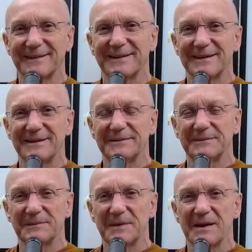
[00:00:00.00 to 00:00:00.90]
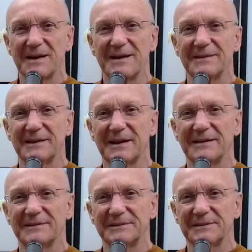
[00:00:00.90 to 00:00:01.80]
And
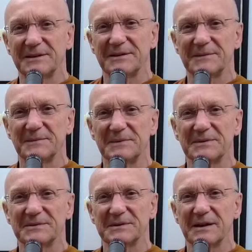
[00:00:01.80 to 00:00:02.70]
that this